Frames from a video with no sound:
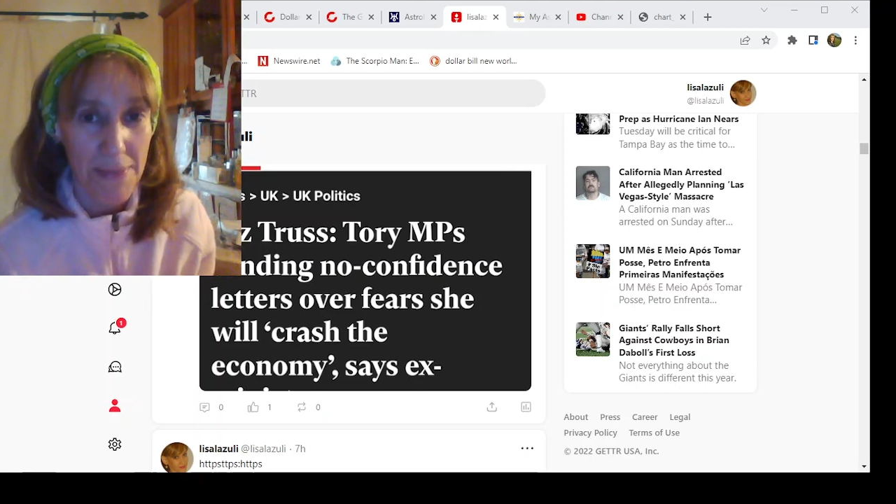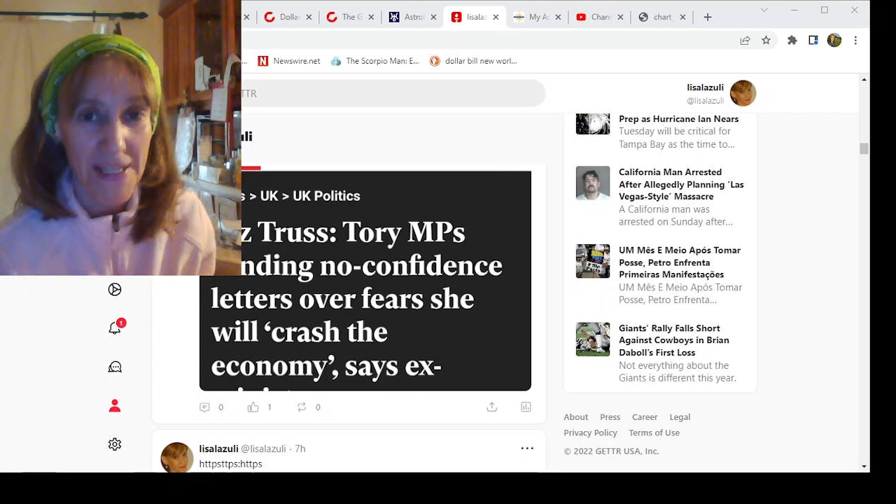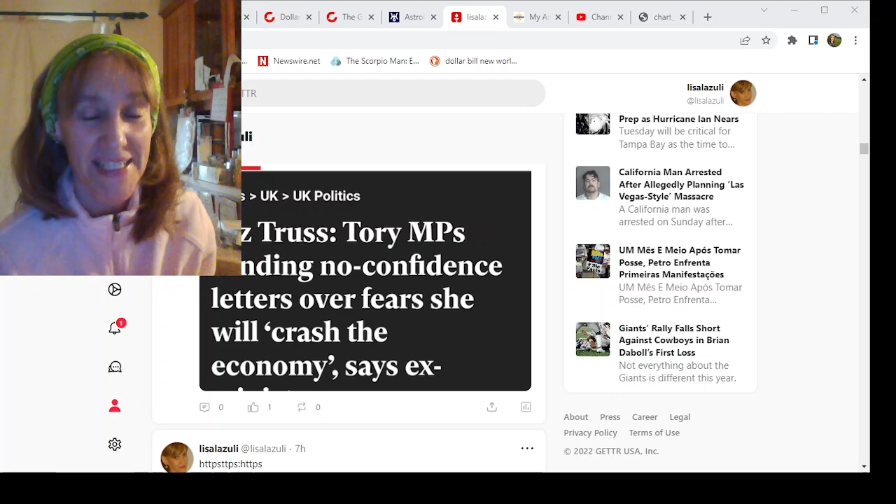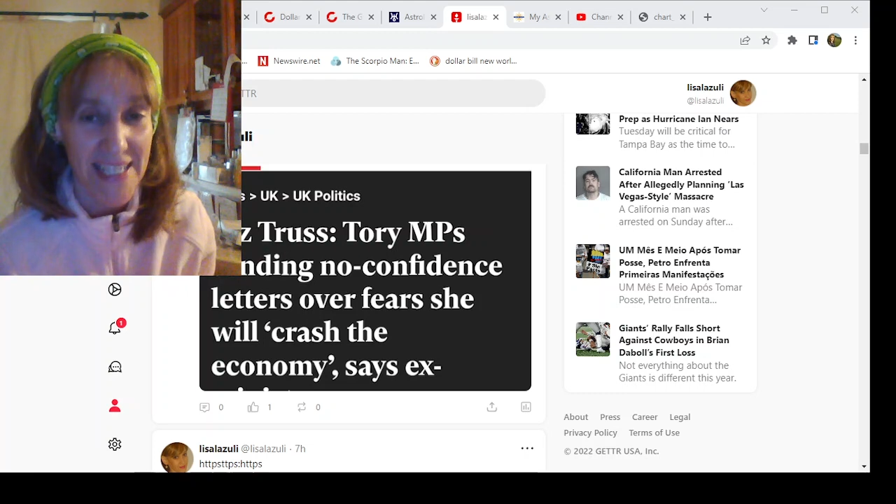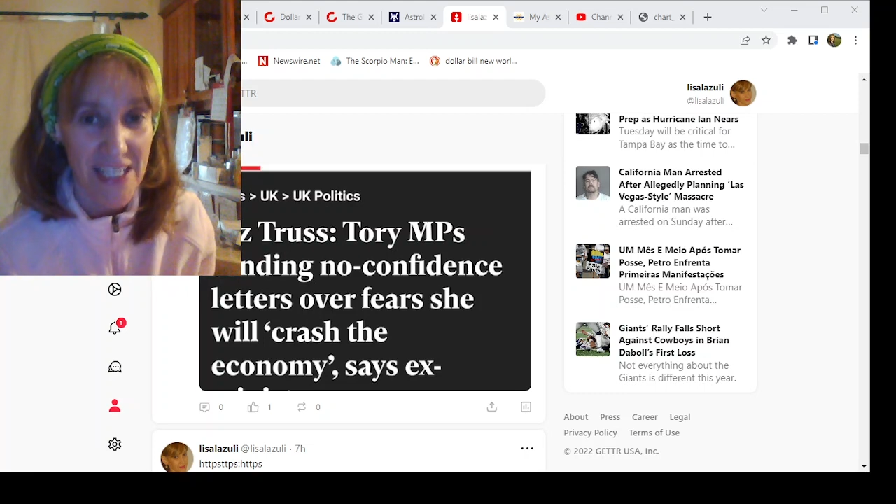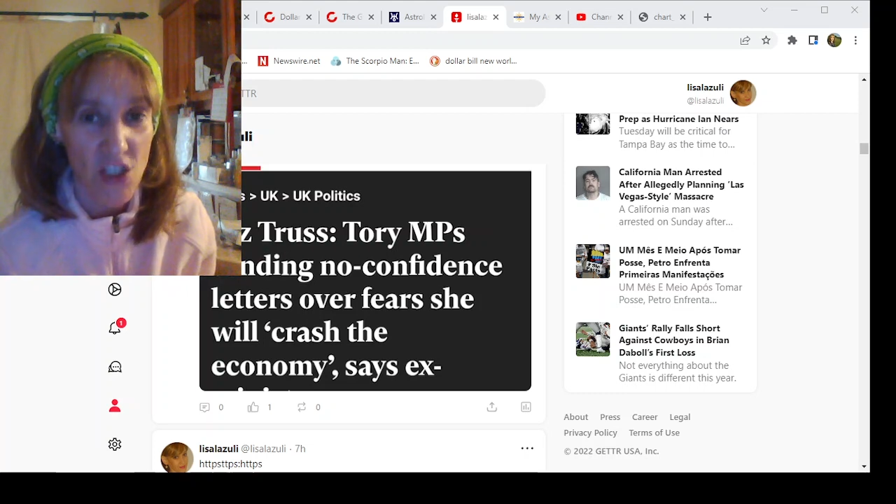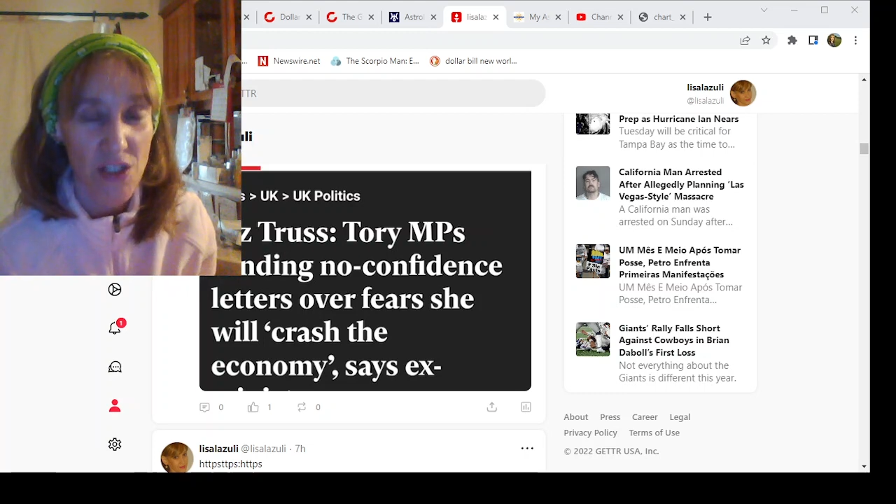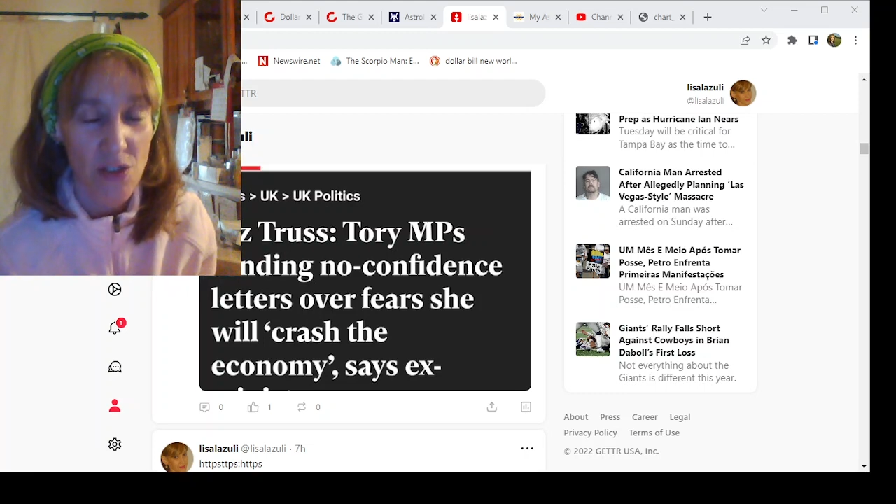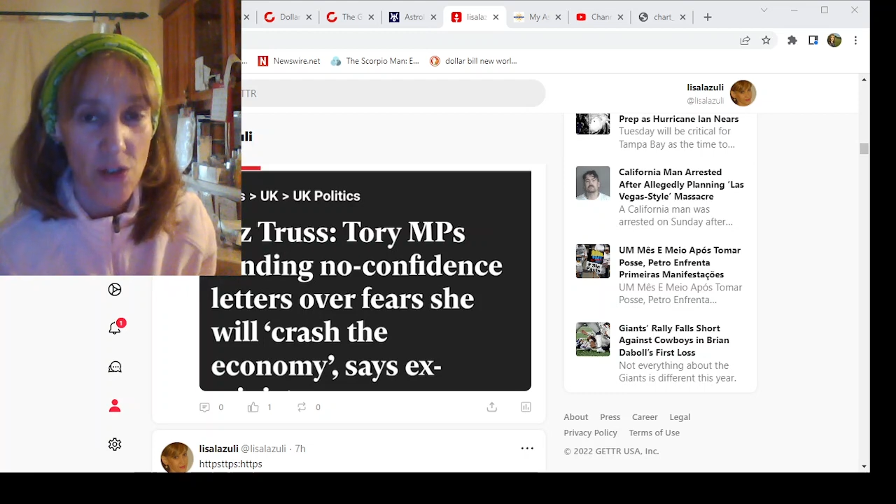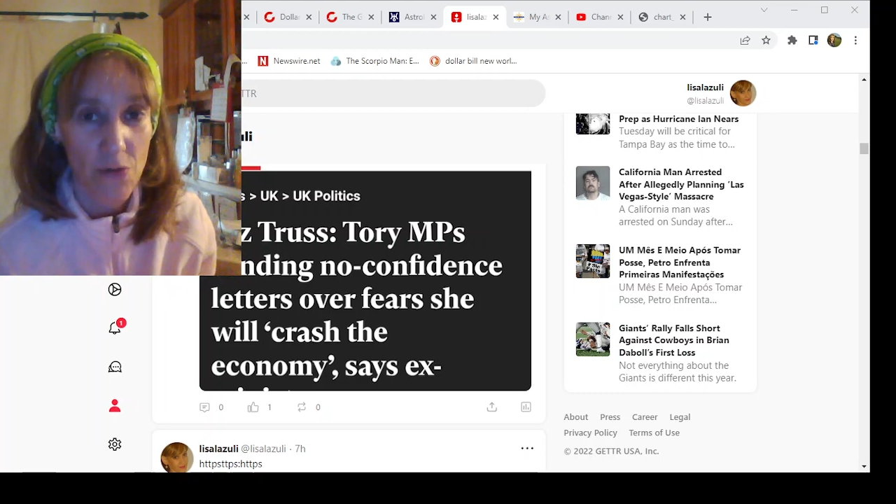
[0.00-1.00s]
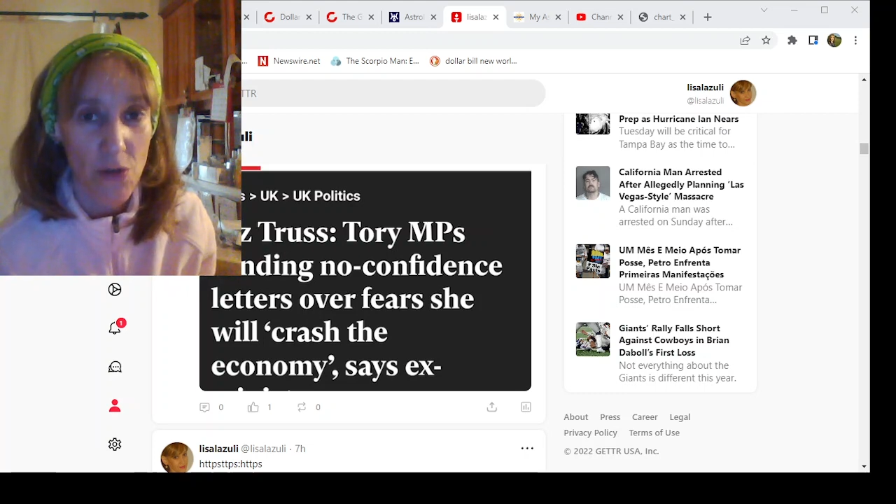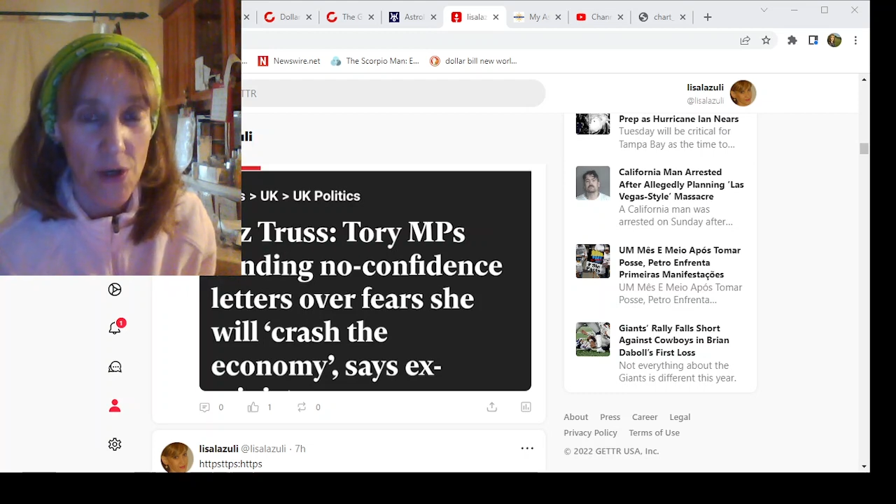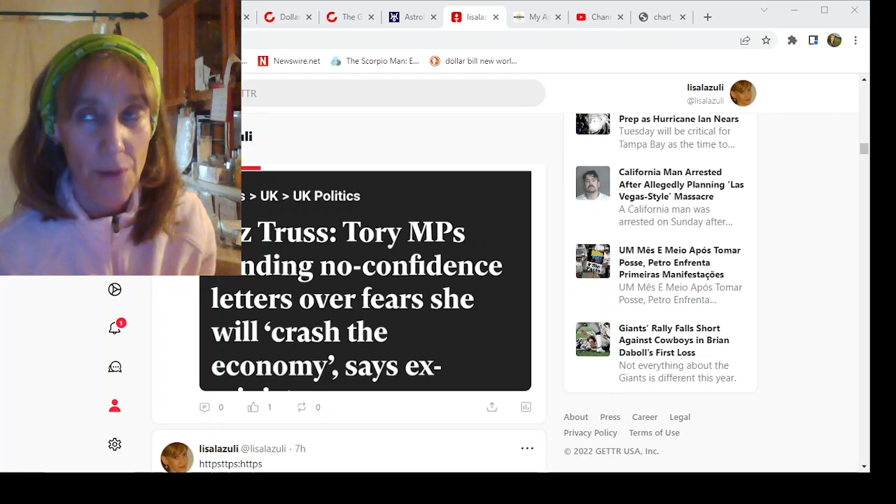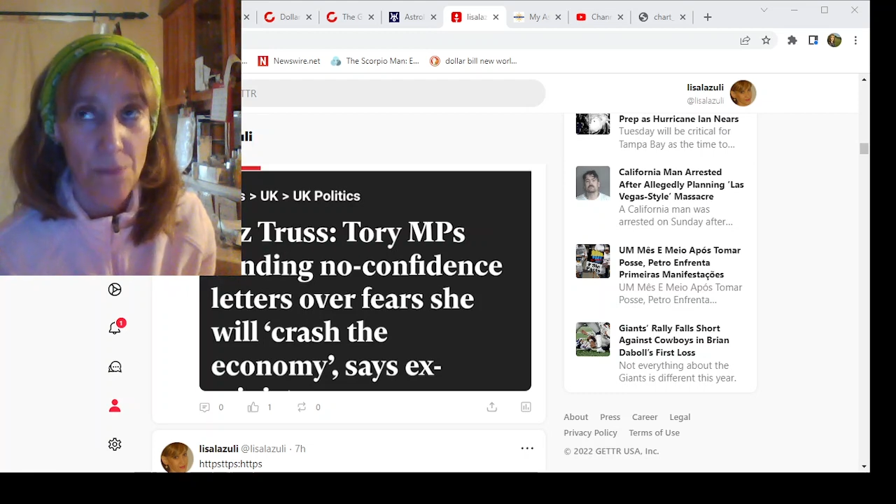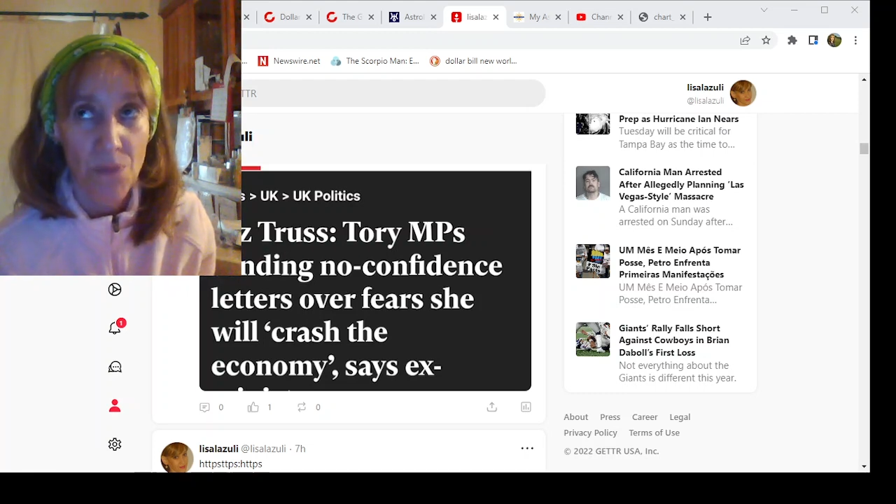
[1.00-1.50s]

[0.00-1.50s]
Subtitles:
Peter Hitchens over the